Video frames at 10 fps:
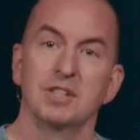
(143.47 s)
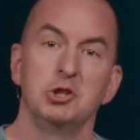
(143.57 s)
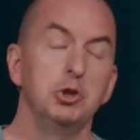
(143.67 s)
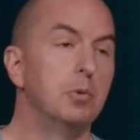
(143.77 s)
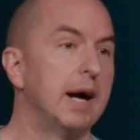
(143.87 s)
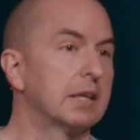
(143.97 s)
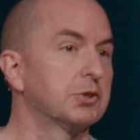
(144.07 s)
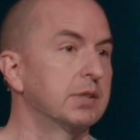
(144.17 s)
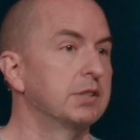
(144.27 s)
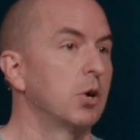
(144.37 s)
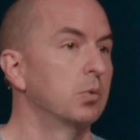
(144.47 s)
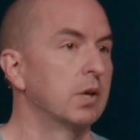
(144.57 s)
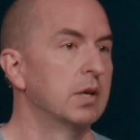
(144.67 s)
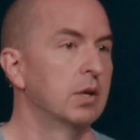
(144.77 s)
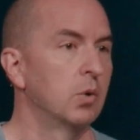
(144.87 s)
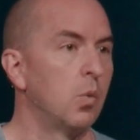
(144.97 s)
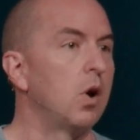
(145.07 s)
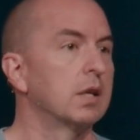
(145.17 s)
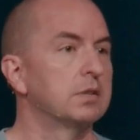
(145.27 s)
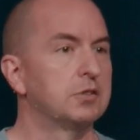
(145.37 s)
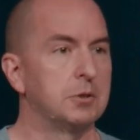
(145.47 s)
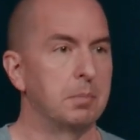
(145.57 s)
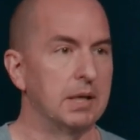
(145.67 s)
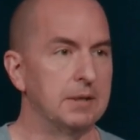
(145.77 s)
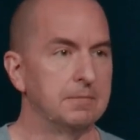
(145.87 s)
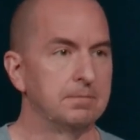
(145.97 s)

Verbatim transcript: that you actually don't want to be.